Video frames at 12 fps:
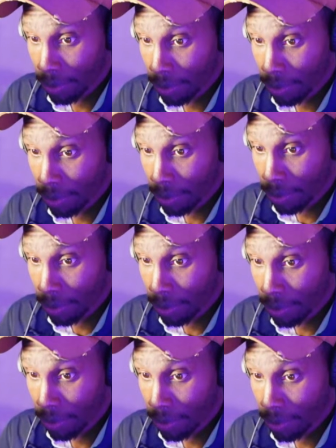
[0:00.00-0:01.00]

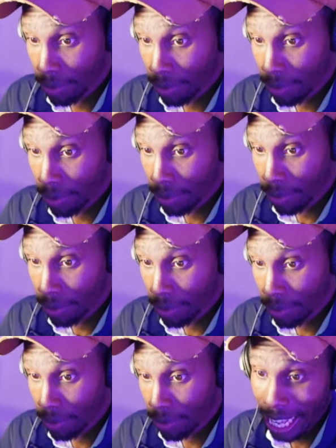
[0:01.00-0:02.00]
They
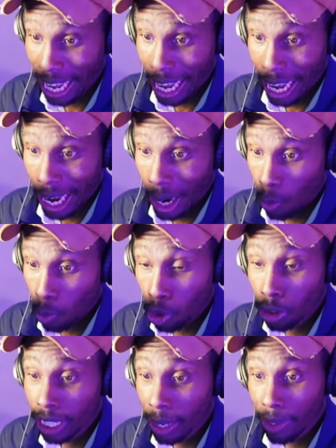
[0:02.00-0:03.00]

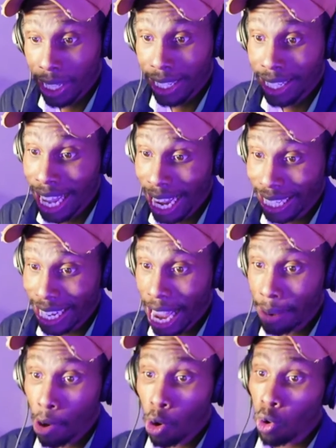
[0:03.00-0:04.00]
we'll see what this next
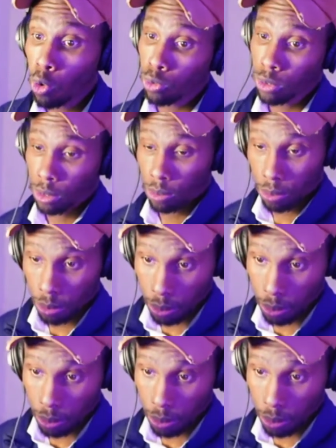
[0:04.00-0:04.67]
game holds.